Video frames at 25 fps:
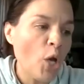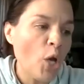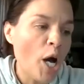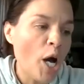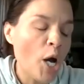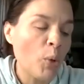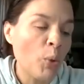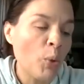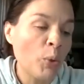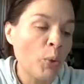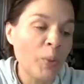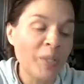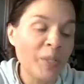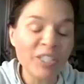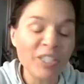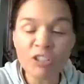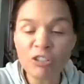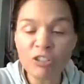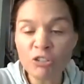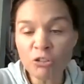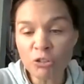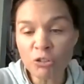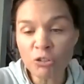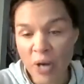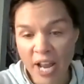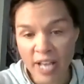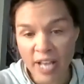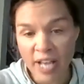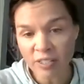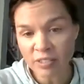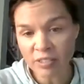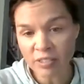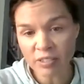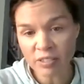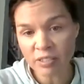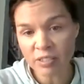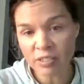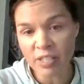When we're
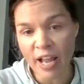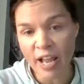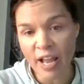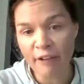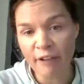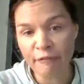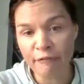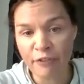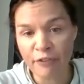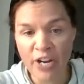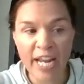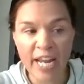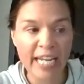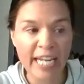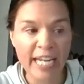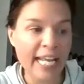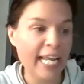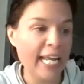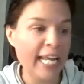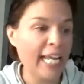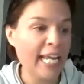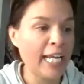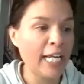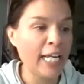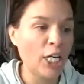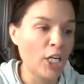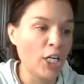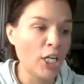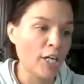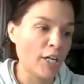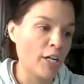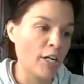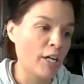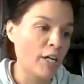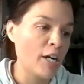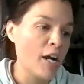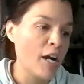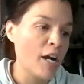stressed, afraid,
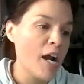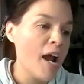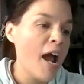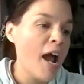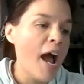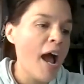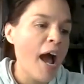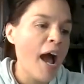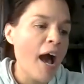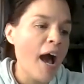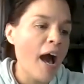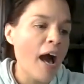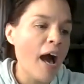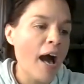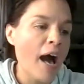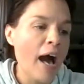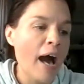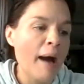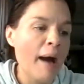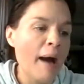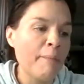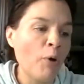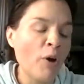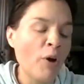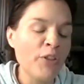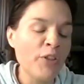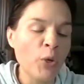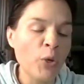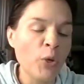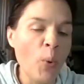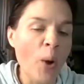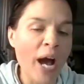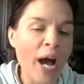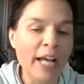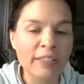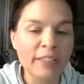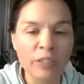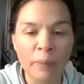anger,
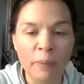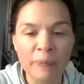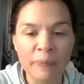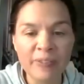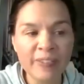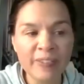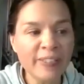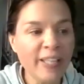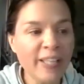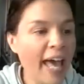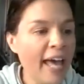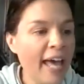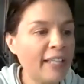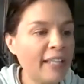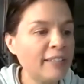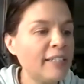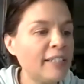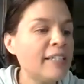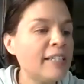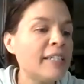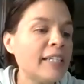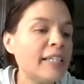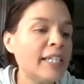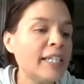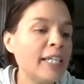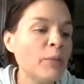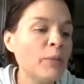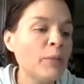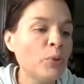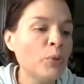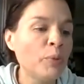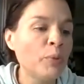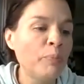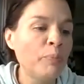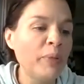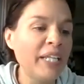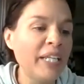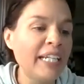otherwise upset, it
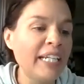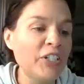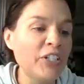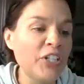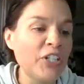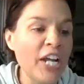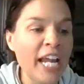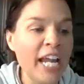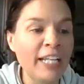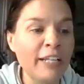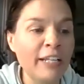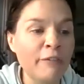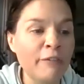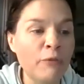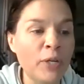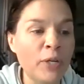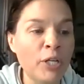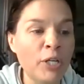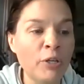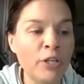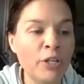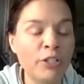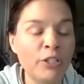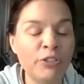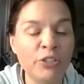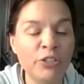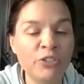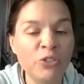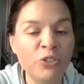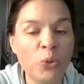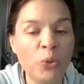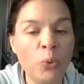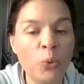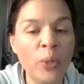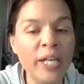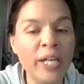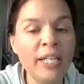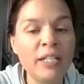would be great if we could
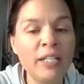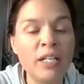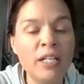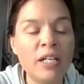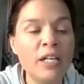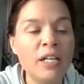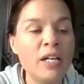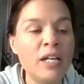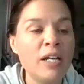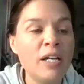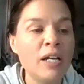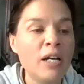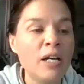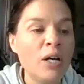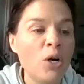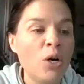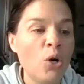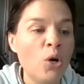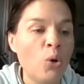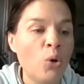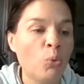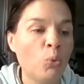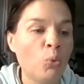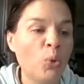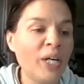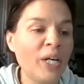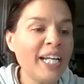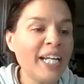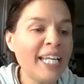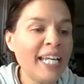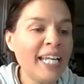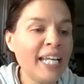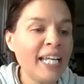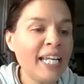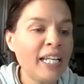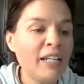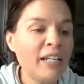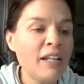just quit
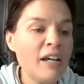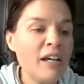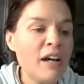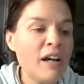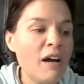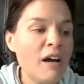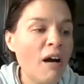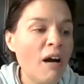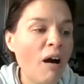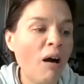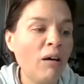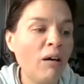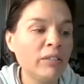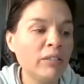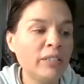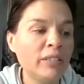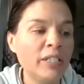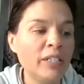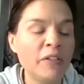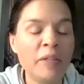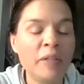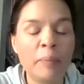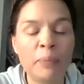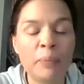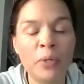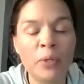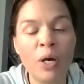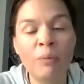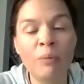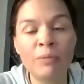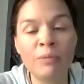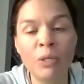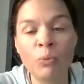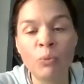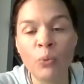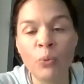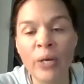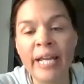working until the
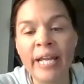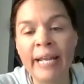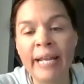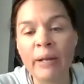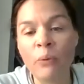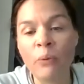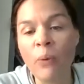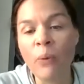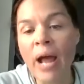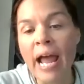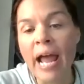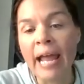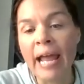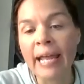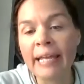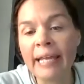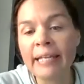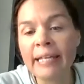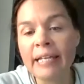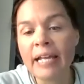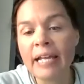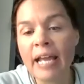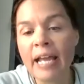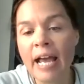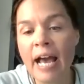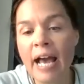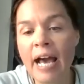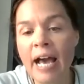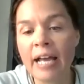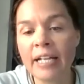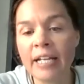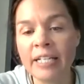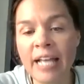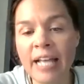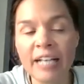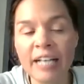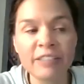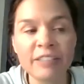problem went away.
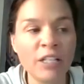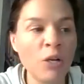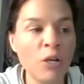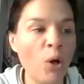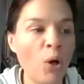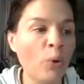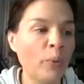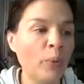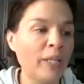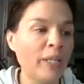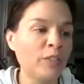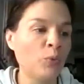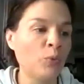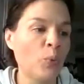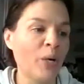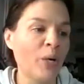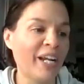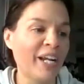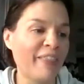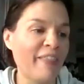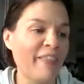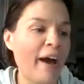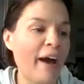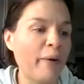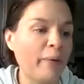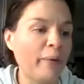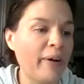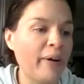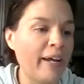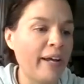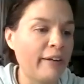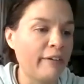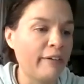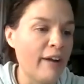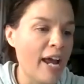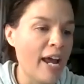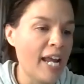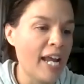It doesn't always work that
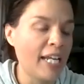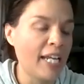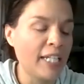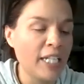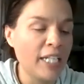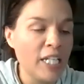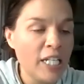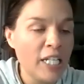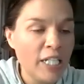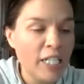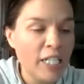way, right?